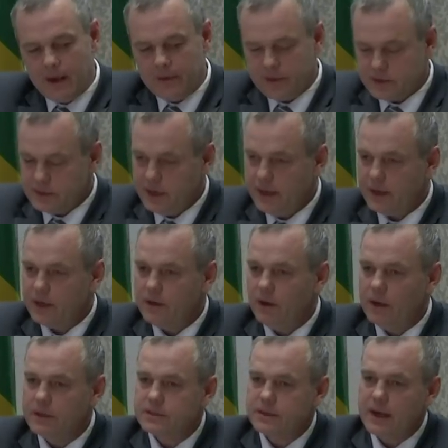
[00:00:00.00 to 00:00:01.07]
Uh, they sign a
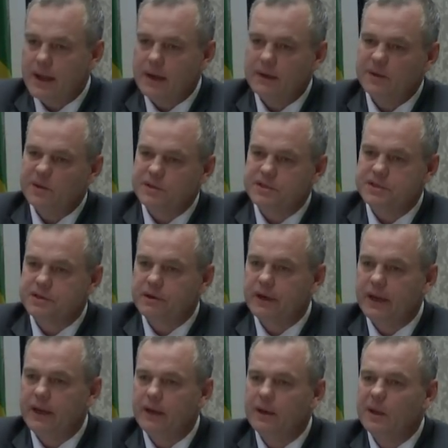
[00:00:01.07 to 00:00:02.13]
contract. They're
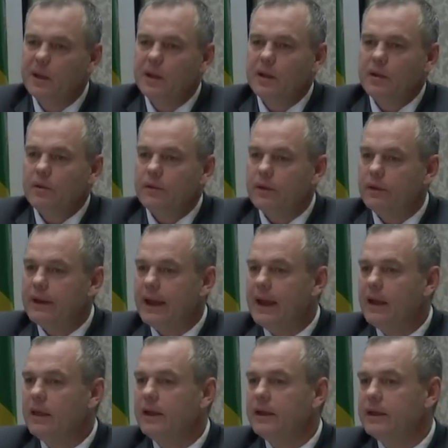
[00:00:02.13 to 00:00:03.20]
screened. The
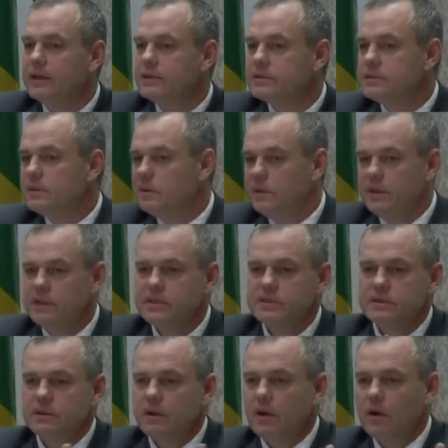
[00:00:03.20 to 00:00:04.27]
reality is
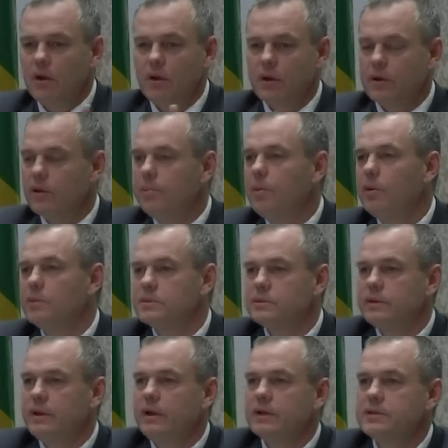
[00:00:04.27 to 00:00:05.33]
these are all group homes
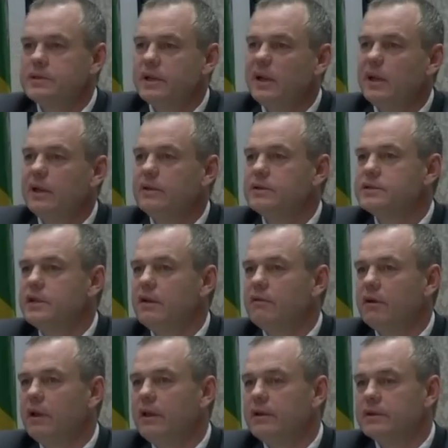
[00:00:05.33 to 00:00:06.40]
within our city, and there's
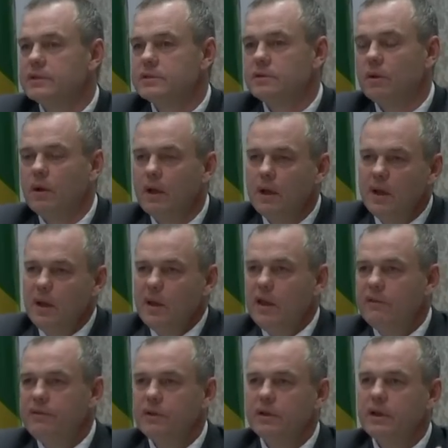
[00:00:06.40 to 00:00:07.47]
several others. So,
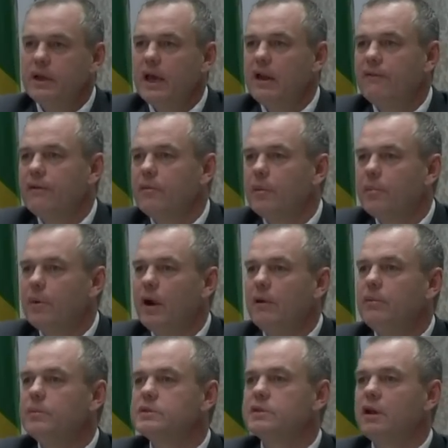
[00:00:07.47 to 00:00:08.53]
if you look at it from a
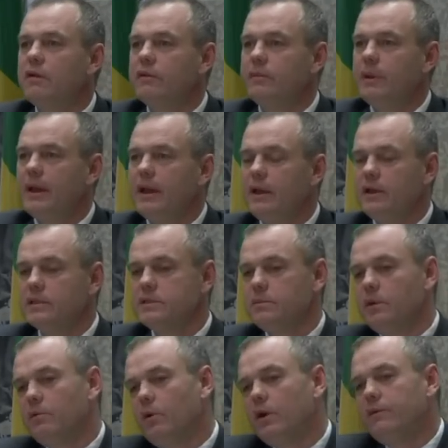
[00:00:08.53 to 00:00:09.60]
problem-solving
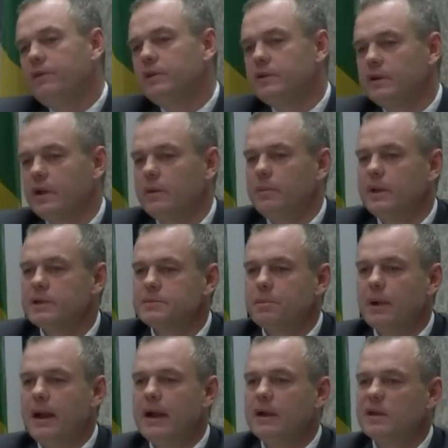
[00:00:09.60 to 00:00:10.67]
mechanism, then what if you took a
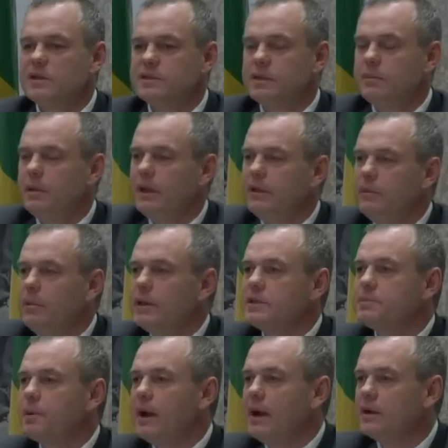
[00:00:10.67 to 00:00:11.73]
best practice and made the
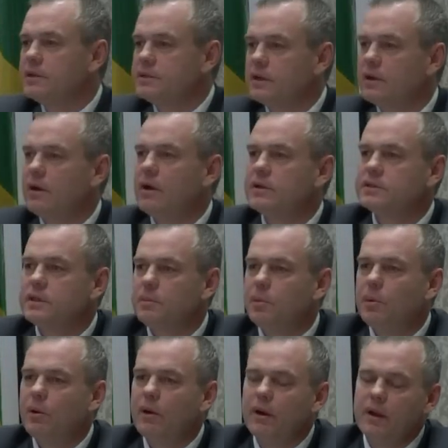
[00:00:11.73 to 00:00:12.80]
best practice across the
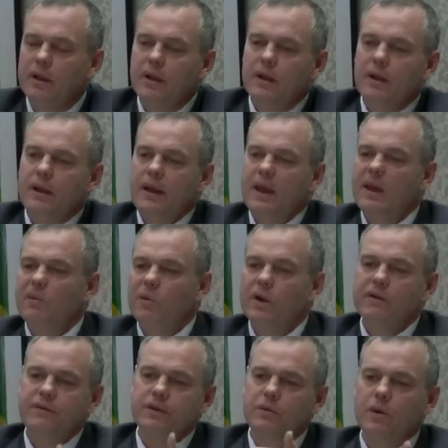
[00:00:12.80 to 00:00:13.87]
board? And
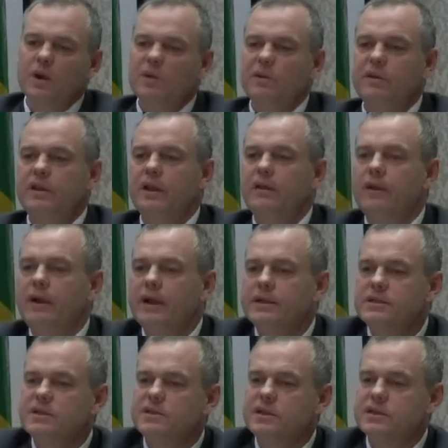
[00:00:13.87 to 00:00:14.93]
what if you worked with the other
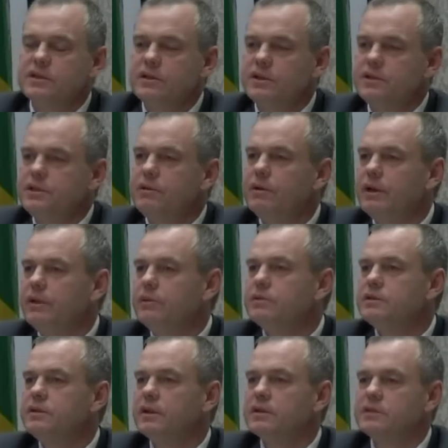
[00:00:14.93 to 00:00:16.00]
agencies? Could you
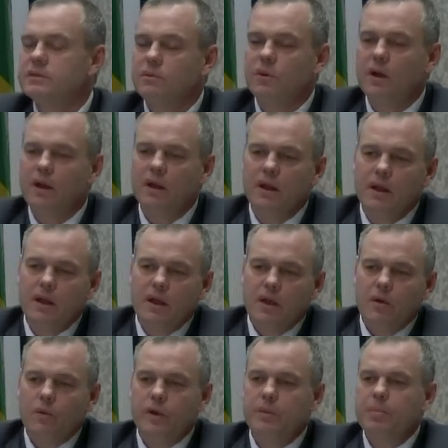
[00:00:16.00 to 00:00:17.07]
reduce this? Well,
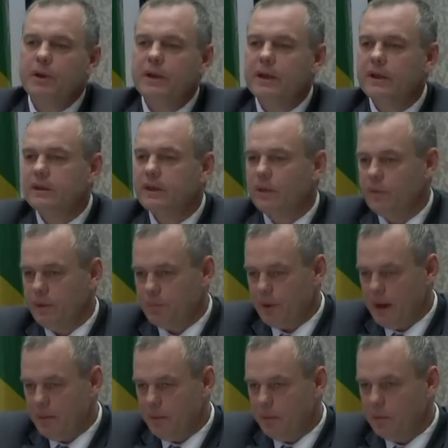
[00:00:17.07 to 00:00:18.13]
we predict that we
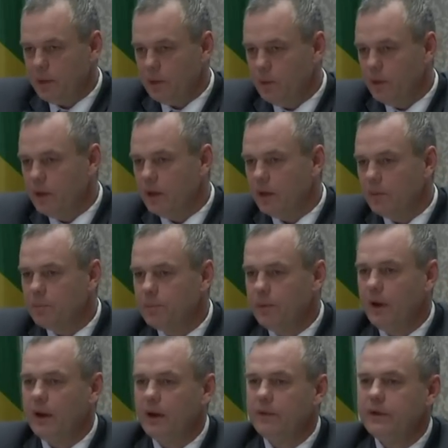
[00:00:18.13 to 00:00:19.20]
probably will
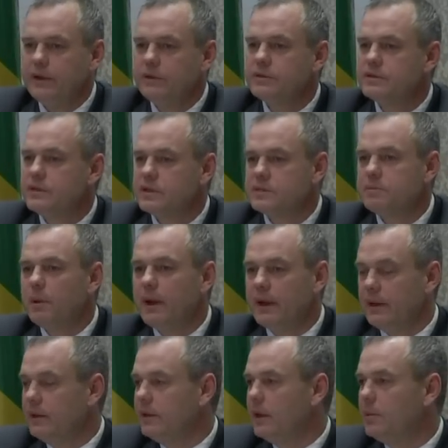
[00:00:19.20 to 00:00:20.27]
uh, reduce this
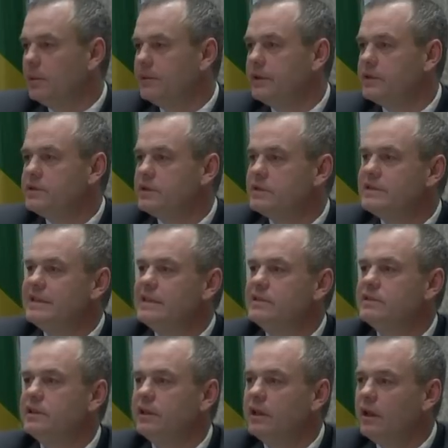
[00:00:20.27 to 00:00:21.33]
by double digits
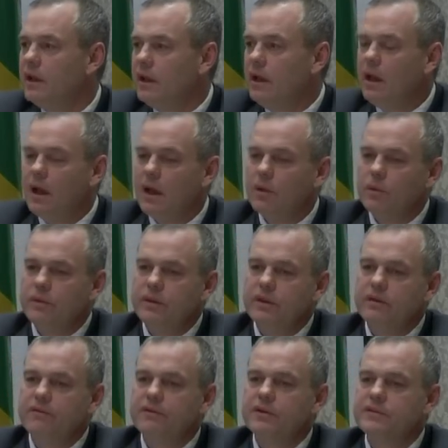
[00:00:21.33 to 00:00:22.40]
easy uh,
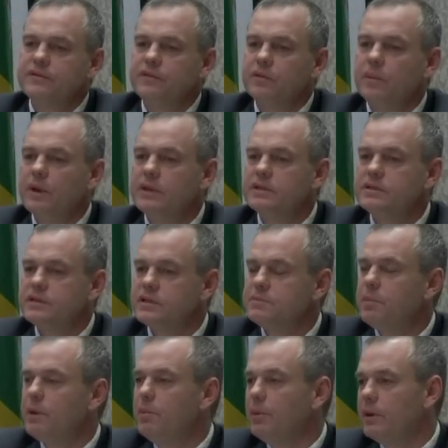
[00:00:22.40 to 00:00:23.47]
within the first few months,
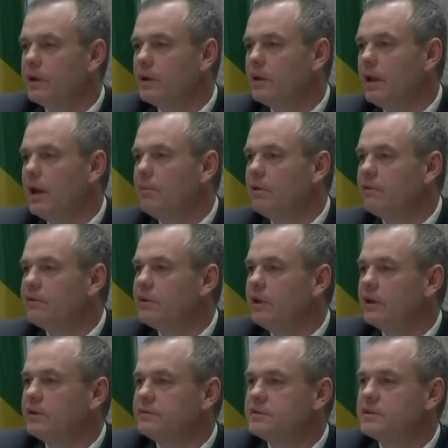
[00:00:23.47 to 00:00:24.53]
just by putting a collaborative,
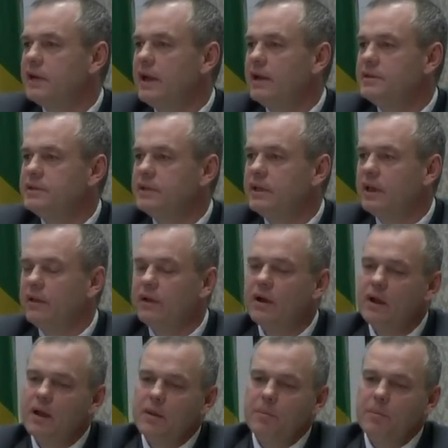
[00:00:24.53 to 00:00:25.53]
collective strategy together.